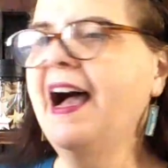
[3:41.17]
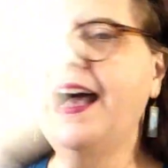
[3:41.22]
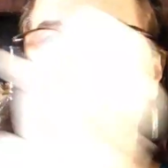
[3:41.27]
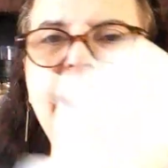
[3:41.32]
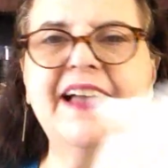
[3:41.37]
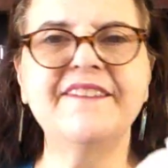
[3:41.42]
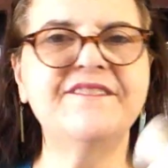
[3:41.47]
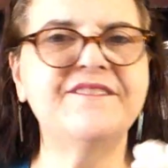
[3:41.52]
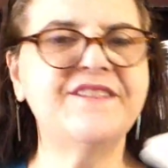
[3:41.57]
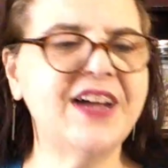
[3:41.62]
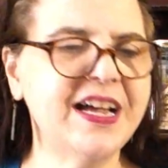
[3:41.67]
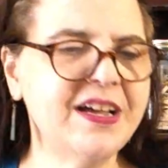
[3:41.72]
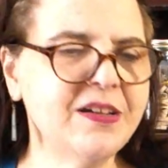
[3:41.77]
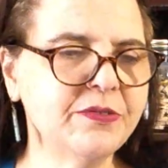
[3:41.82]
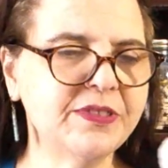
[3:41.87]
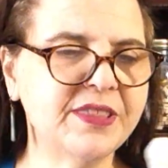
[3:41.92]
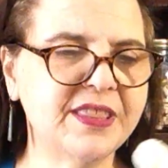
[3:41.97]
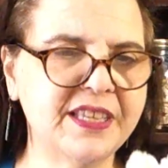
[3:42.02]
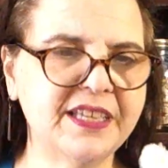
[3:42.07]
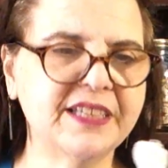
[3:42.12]
I
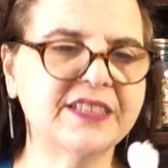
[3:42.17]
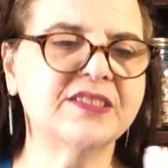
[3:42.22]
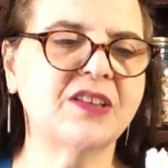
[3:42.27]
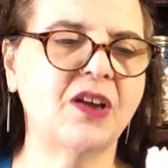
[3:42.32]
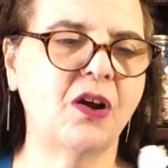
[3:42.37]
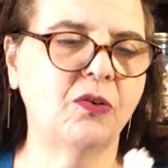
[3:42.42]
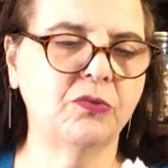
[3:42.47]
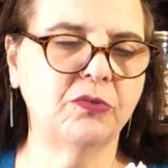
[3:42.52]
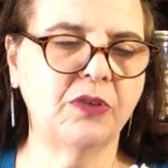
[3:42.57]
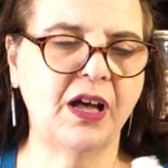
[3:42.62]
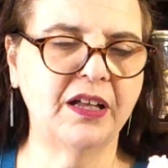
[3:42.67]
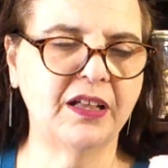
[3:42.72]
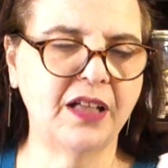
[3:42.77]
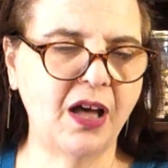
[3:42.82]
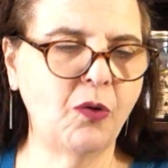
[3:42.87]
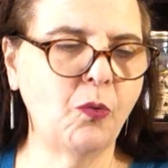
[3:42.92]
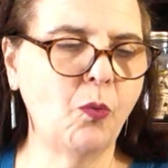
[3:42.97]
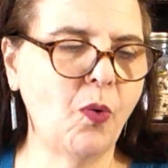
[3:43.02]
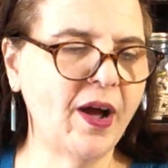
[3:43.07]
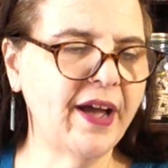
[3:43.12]
found this
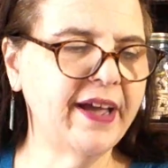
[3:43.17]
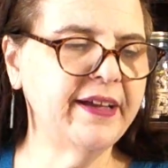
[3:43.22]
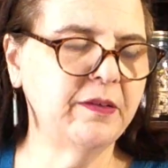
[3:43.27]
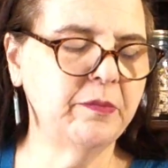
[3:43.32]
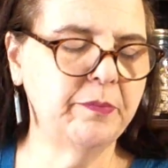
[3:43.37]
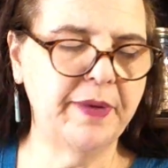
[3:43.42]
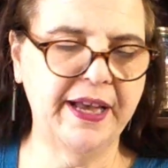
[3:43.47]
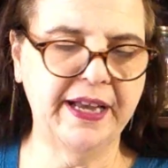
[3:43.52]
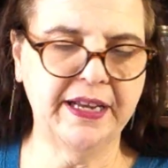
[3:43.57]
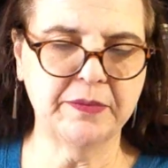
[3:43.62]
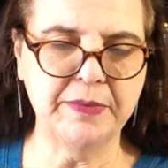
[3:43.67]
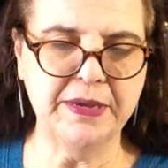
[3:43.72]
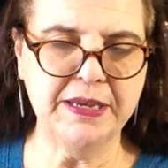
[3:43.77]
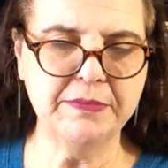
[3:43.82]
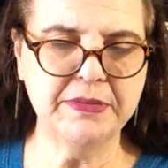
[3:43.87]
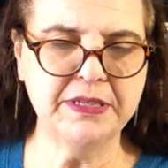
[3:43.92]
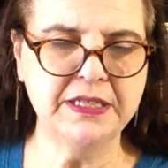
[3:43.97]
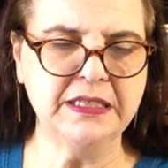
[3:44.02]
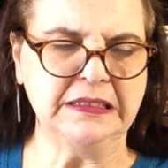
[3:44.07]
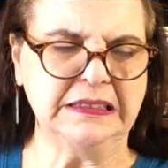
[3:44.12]
a while back,
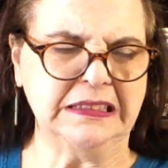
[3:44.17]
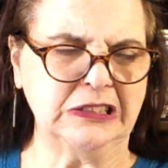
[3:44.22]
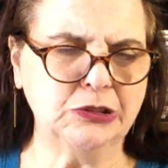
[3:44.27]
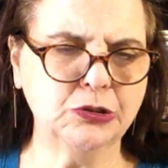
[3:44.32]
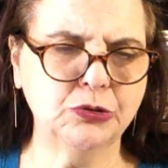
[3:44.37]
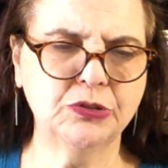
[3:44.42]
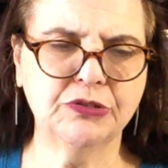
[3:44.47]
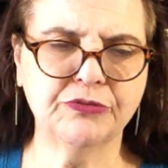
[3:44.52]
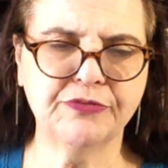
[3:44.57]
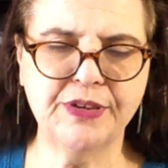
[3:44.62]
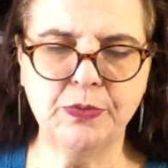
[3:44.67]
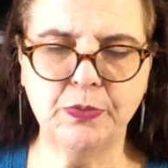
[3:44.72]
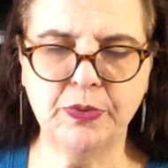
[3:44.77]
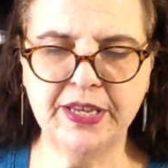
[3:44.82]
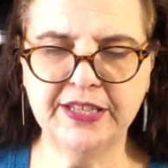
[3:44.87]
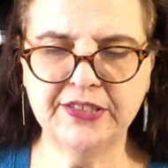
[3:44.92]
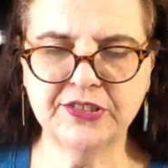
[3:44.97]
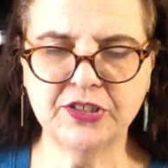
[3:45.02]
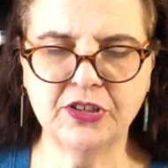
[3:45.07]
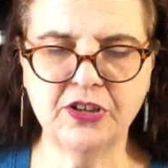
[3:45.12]
maybe 2 or 3
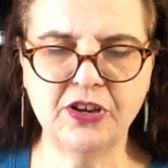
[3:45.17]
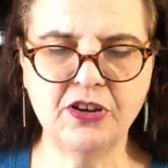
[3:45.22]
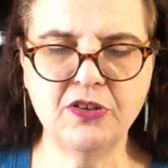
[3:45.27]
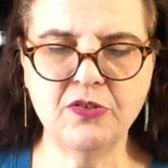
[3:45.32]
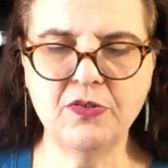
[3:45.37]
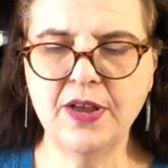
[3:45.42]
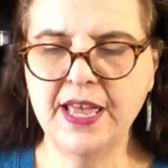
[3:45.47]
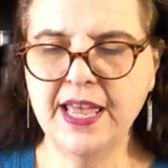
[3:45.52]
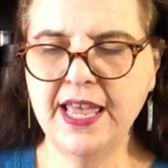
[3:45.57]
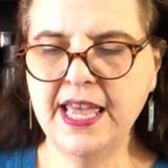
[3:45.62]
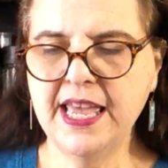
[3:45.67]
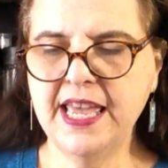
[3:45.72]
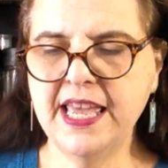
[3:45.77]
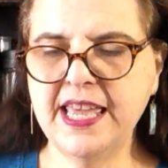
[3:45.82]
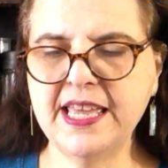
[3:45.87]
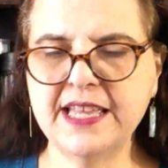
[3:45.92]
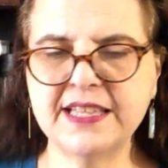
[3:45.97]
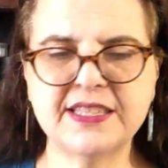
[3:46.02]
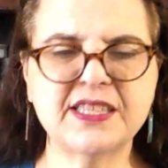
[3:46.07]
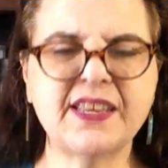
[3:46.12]
weeks ago.
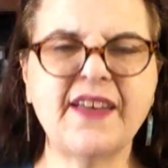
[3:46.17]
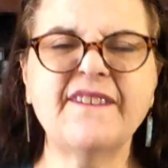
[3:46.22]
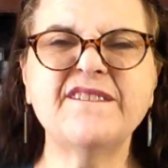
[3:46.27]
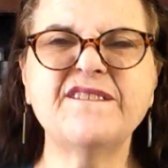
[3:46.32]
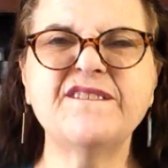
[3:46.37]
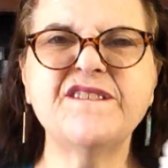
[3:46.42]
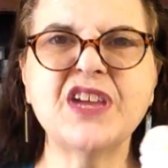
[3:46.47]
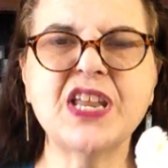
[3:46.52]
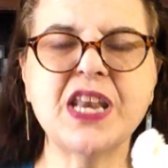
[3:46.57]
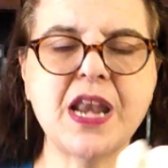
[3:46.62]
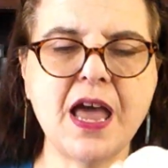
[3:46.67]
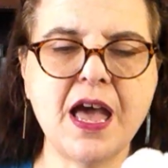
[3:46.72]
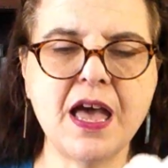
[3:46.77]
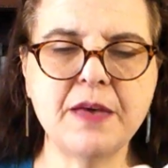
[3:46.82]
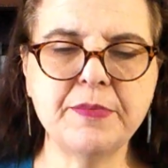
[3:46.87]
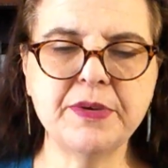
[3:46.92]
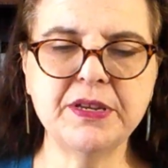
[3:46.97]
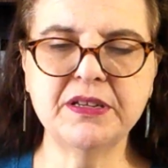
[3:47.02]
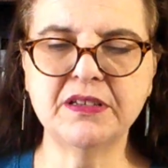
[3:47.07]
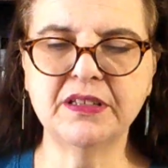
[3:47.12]
It's
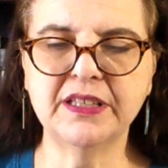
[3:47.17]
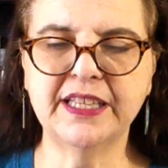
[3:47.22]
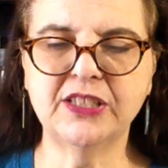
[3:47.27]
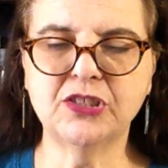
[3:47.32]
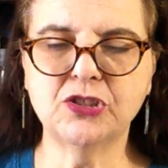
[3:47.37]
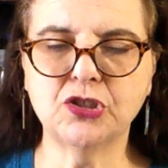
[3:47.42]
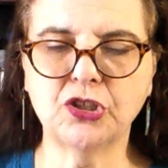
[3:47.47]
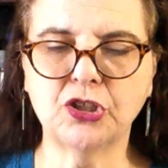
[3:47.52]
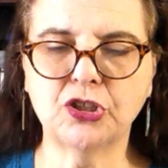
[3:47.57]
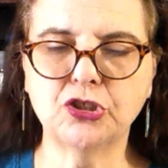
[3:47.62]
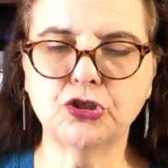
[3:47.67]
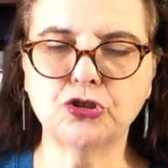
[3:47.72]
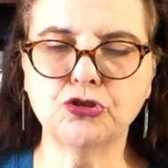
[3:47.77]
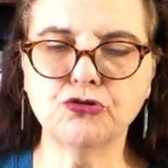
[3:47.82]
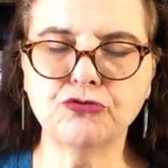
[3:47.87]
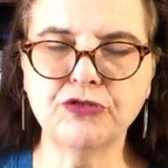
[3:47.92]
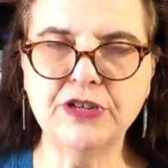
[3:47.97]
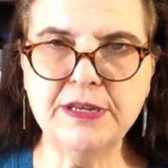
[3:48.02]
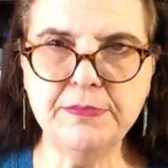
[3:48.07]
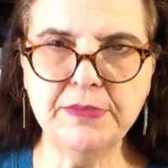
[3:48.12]
phenomenal. It's
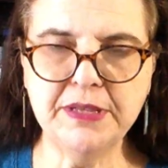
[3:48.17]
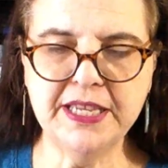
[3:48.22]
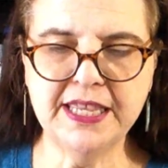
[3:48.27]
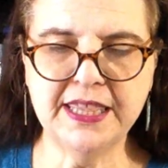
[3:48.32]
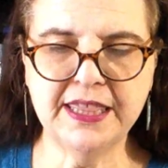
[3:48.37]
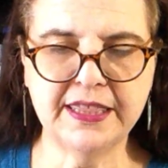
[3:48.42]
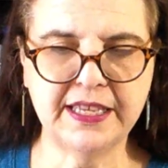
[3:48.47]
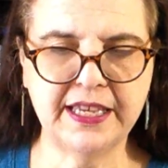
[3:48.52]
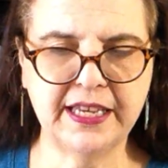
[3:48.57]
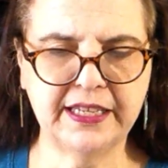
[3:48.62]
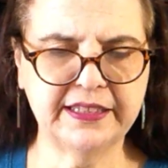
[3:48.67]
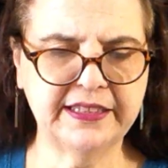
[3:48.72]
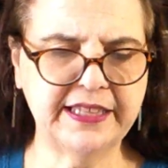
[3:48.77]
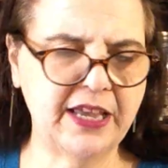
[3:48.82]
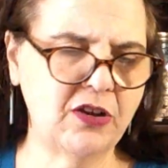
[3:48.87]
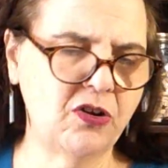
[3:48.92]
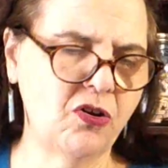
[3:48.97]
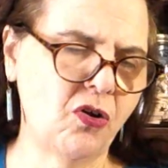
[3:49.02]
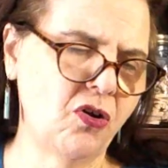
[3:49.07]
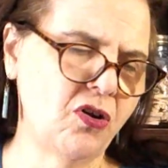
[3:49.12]
extremely thick. They
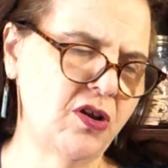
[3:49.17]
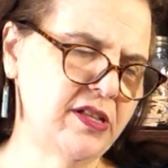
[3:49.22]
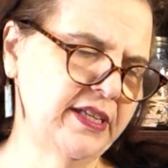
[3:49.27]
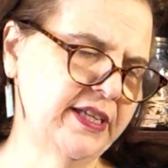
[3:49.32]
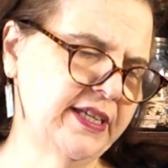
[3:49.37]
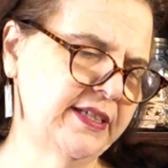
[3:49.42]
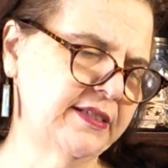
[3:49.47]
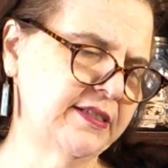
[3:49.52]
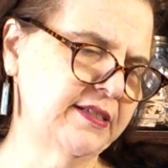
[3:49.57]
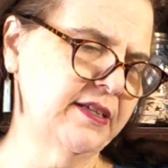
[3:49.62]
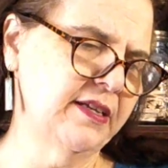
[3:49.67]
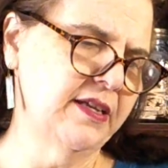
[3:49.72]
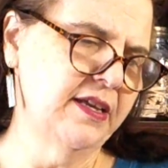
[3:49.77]
call it,